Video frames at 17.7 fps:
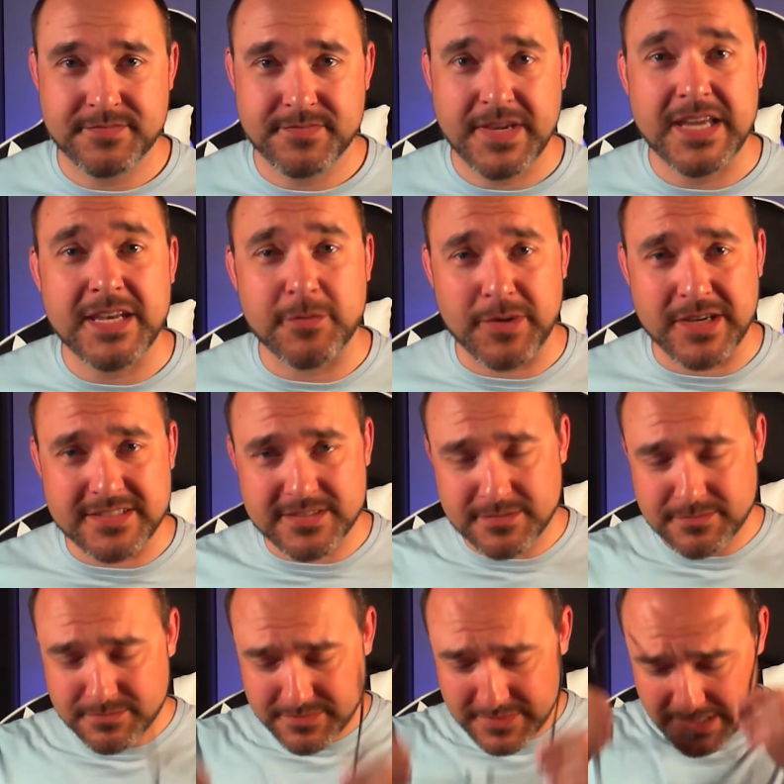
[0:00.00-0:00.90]
Anyways,
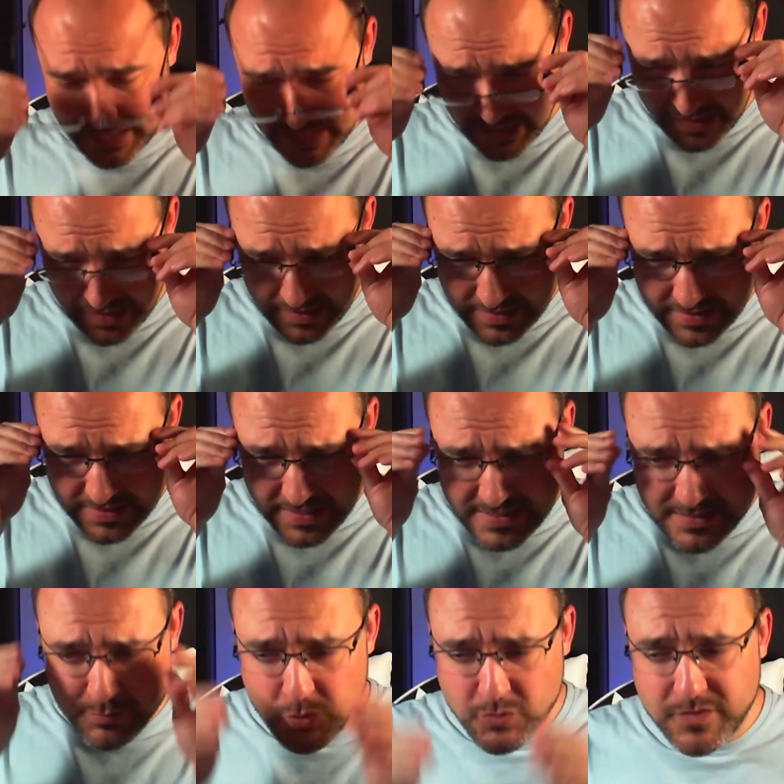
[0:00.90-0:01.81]

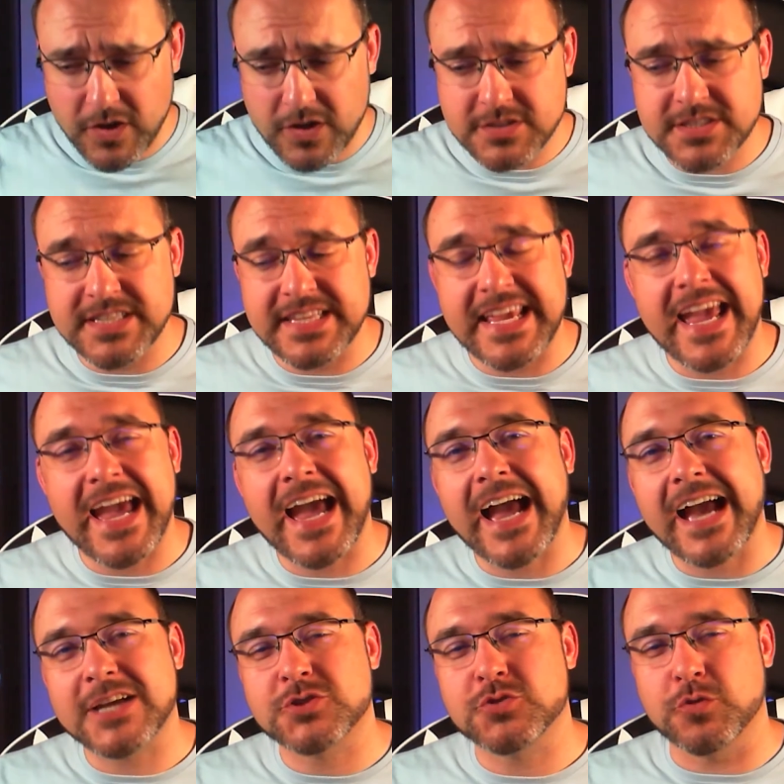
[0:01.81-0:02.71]
let's move on to the
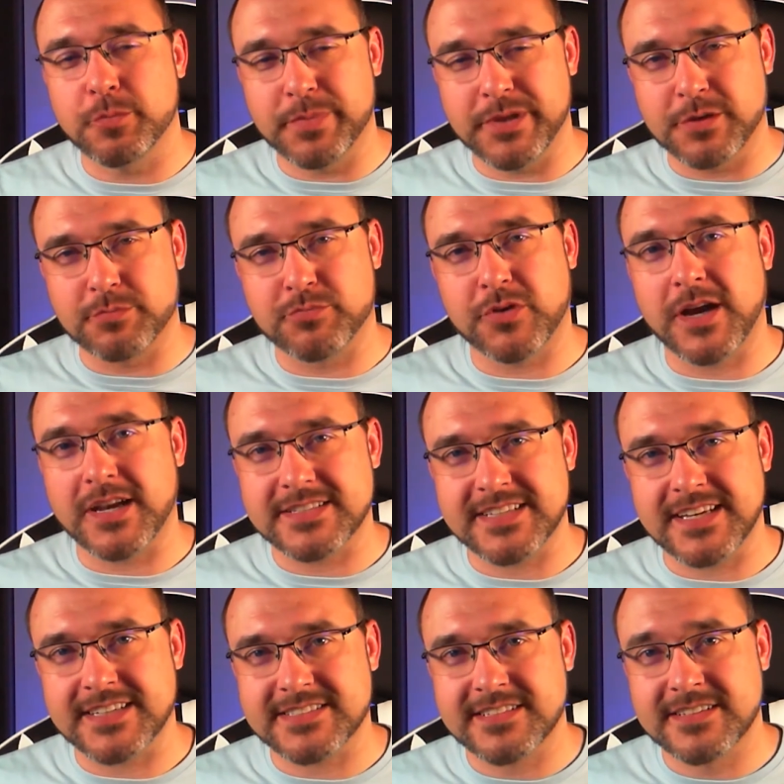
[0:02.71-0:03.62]
actual build
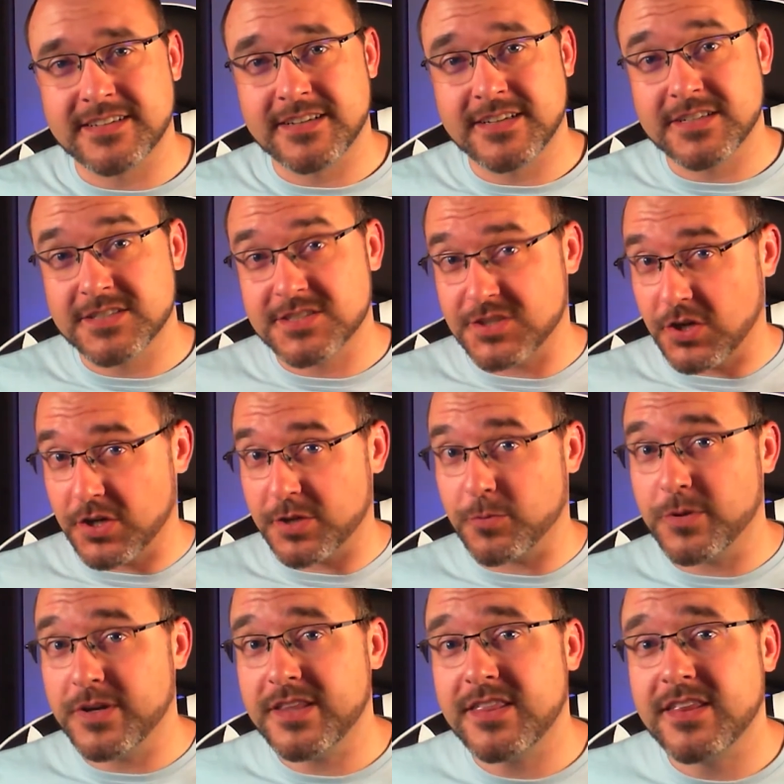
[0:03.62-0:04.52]
process, starting
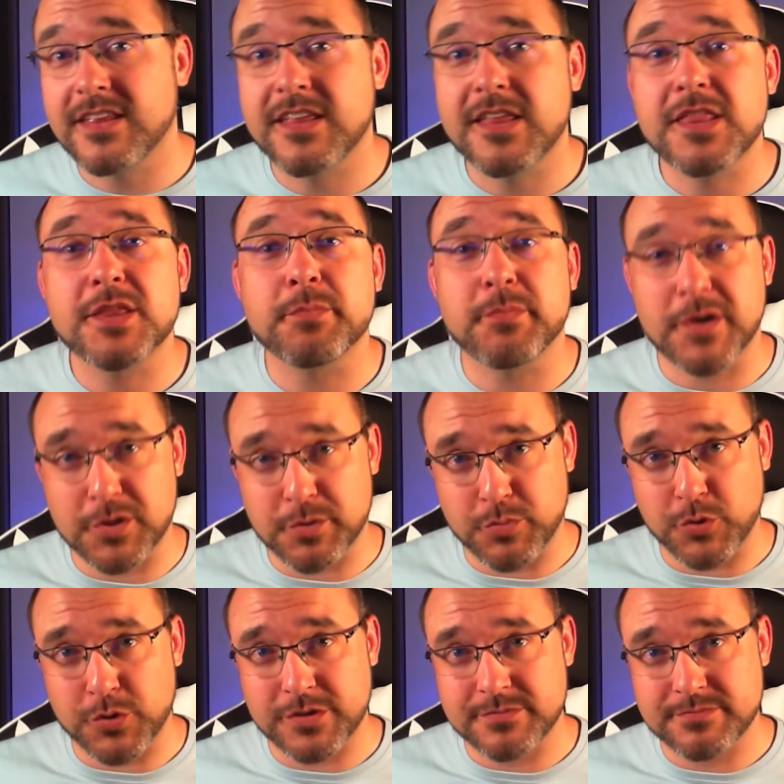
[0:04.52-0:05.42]
with the
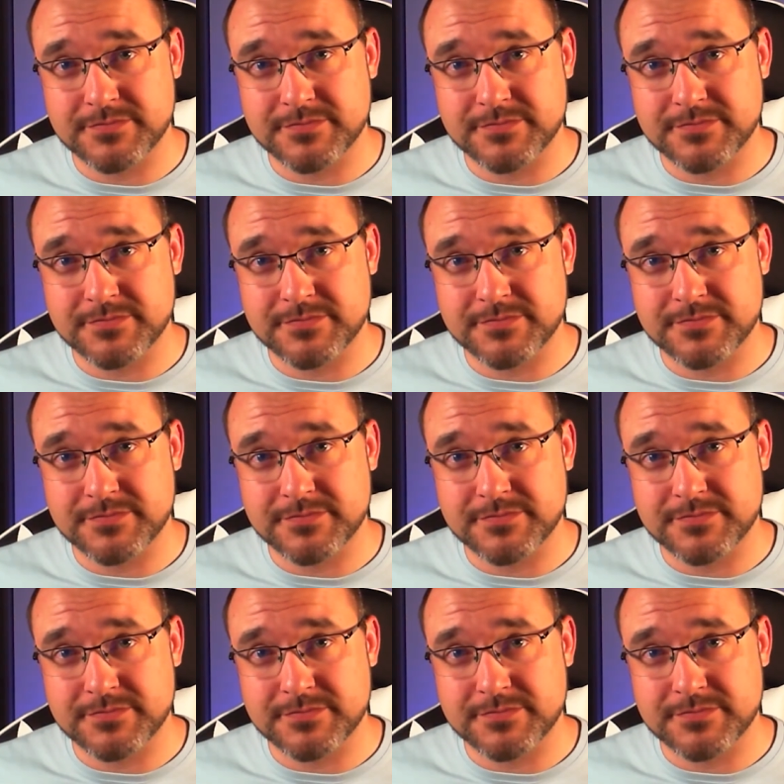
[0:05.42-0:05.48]
motherboard.